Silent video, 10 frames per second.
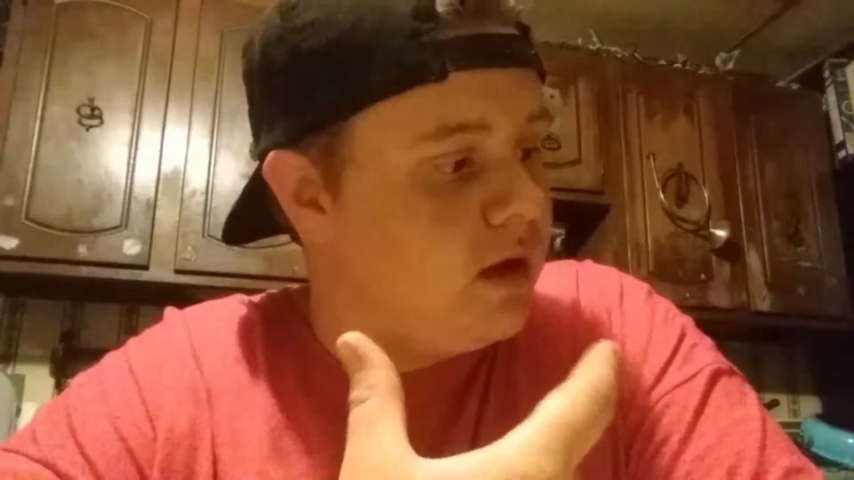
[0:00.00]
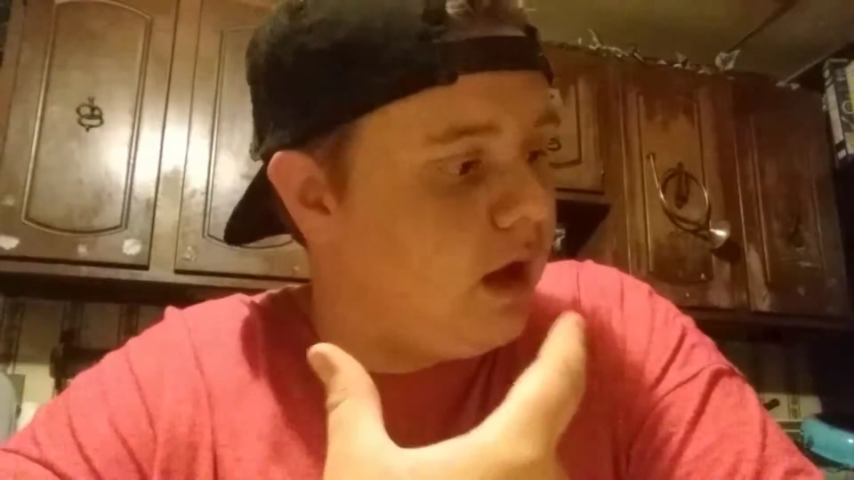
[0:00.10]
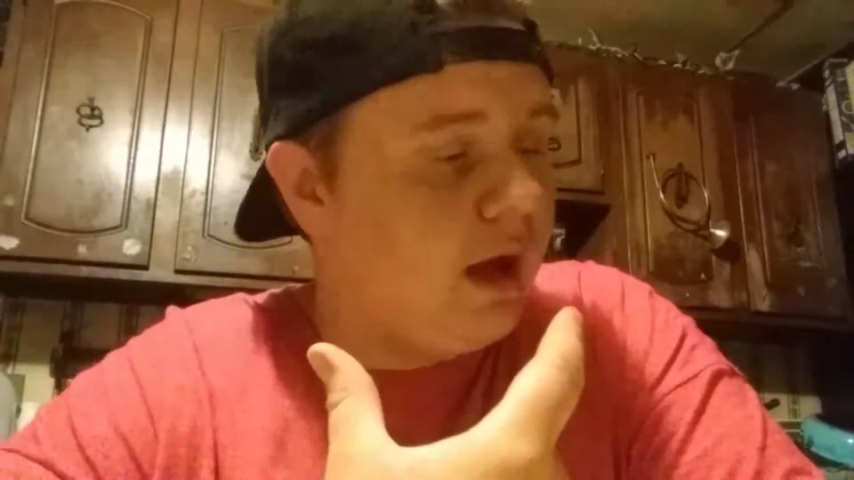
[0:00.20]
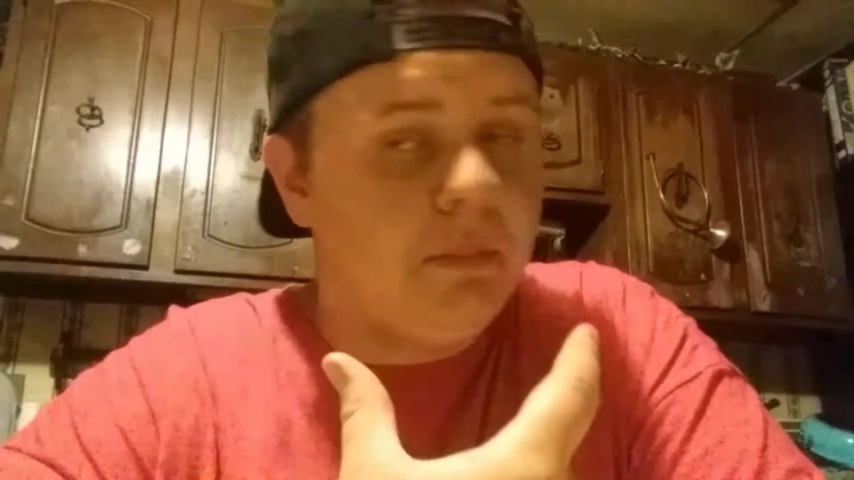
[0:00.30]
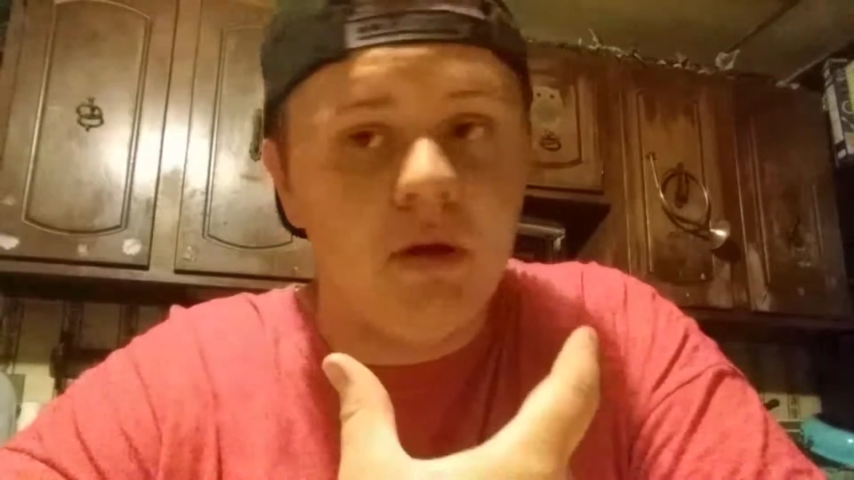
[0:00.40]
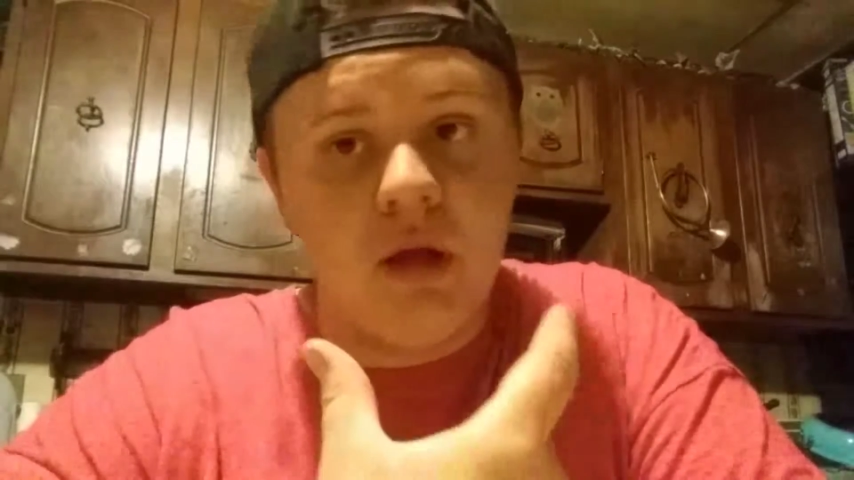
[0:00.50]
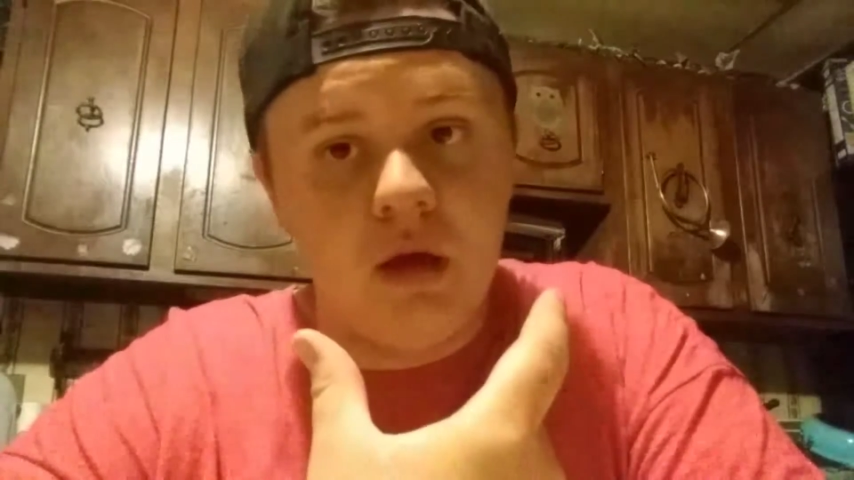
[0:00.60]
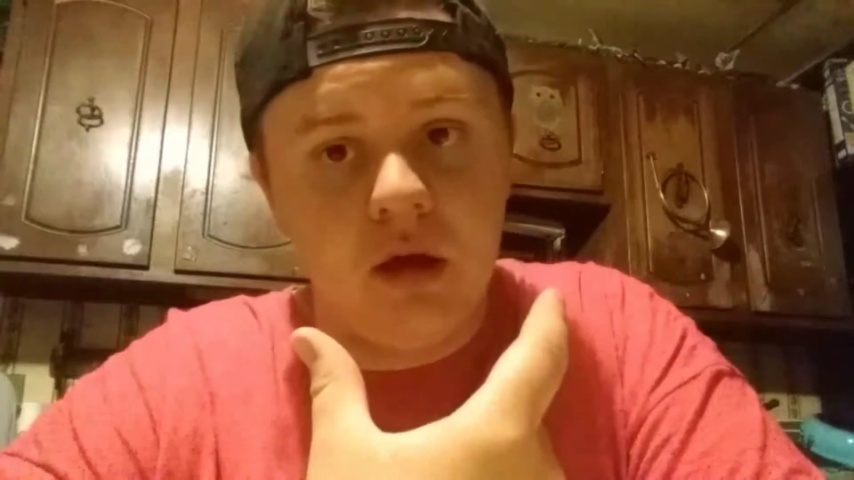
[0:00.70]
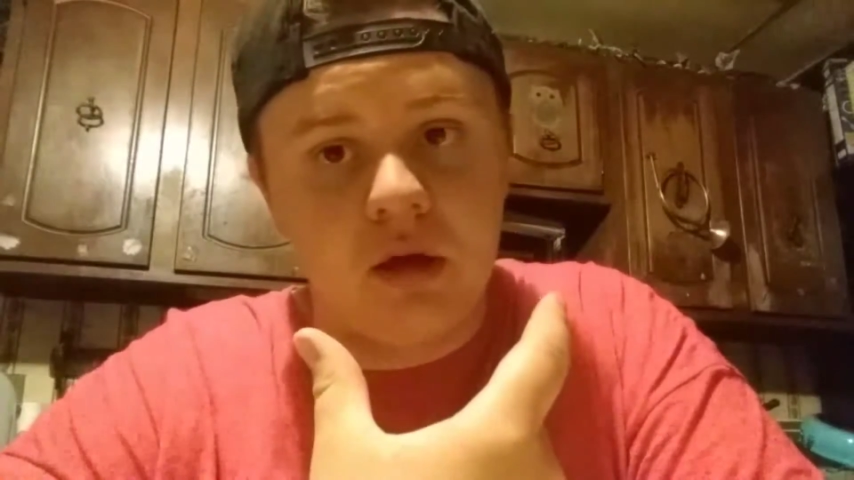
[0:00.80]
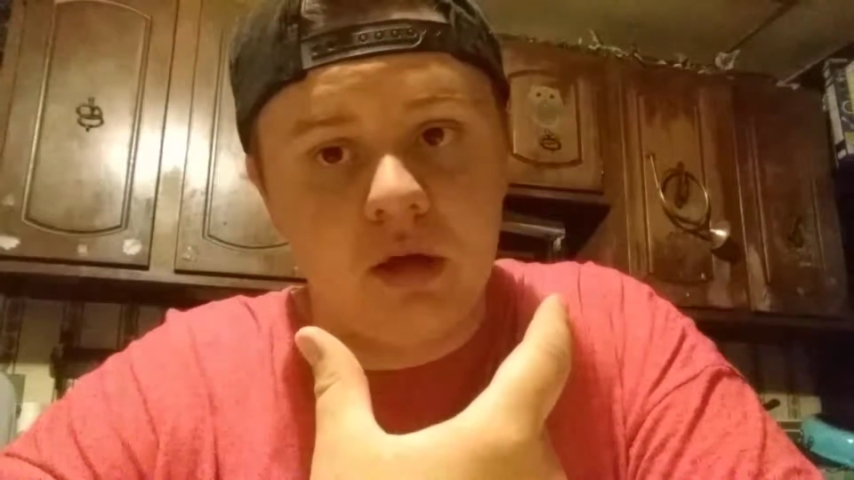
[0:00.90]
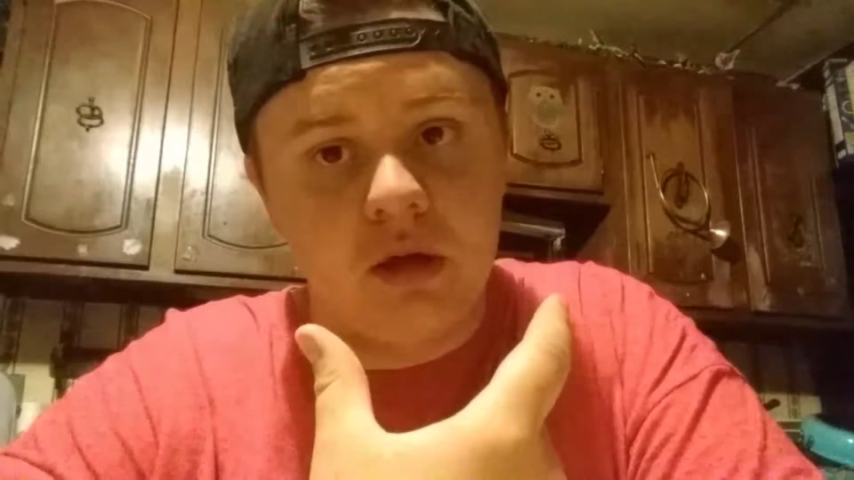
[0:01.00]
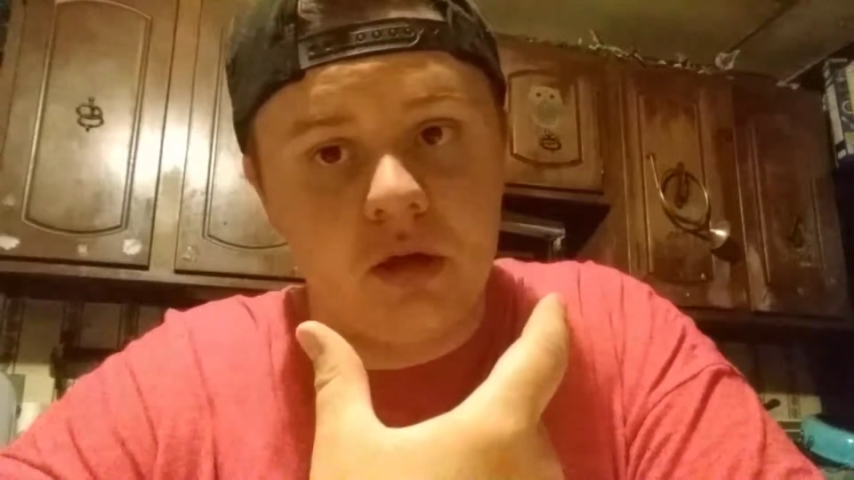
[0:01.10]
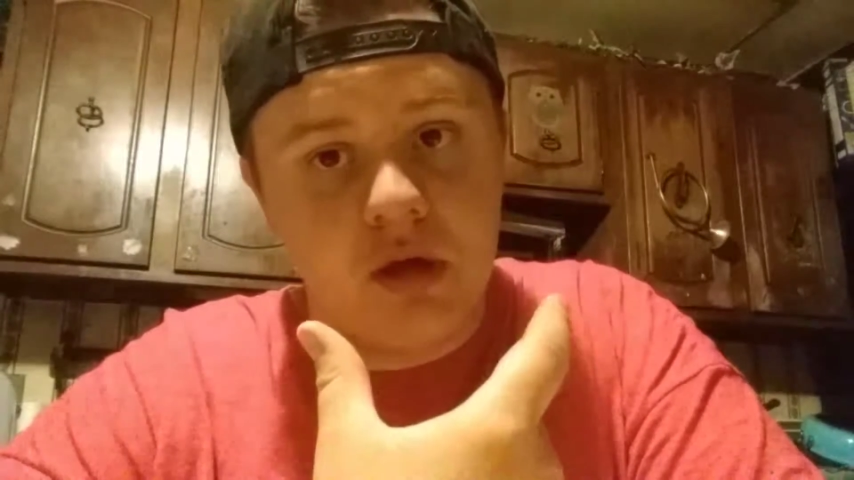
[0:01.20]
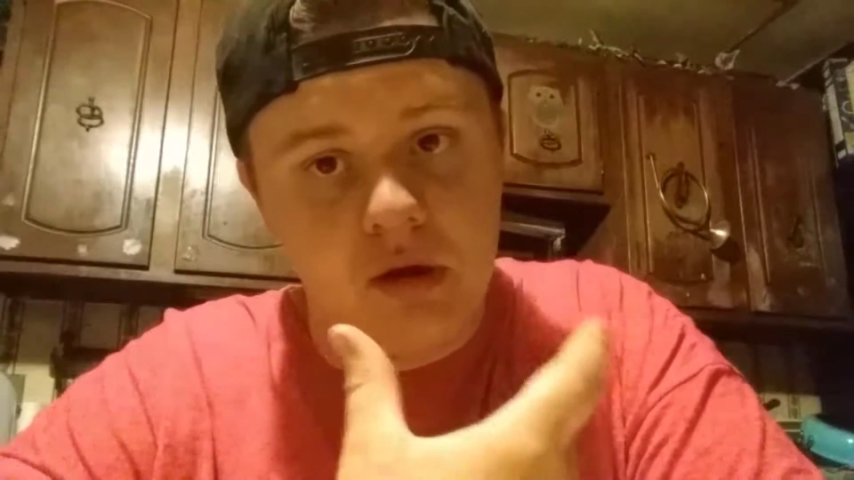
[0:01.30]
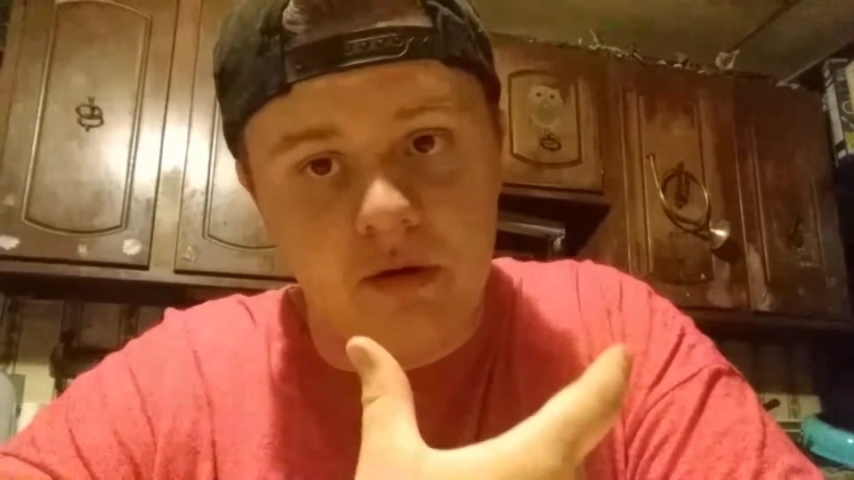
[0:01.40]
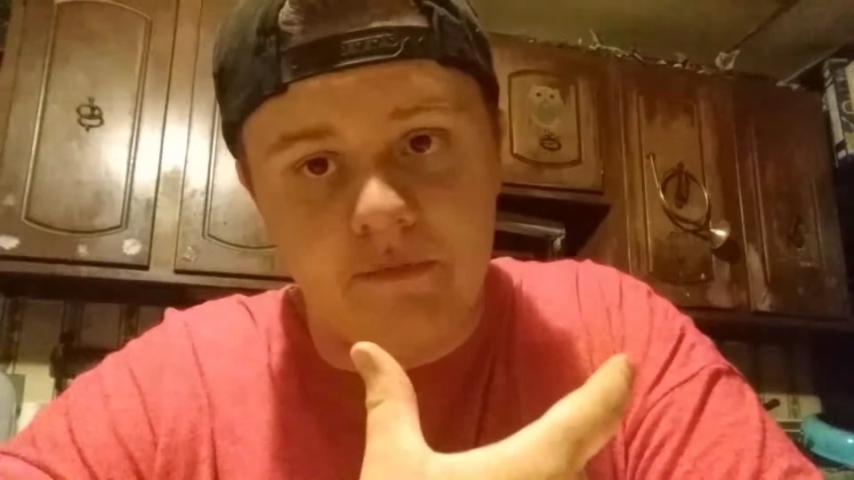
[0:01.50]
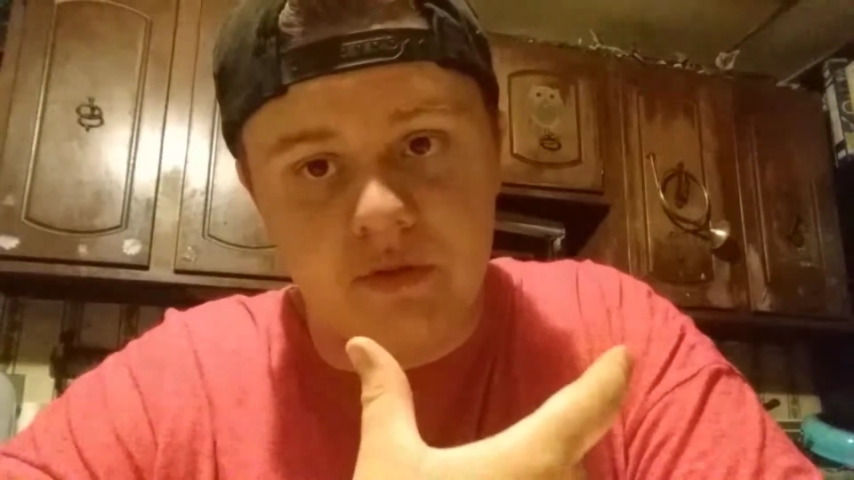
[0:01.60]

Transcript: I'm gonna go over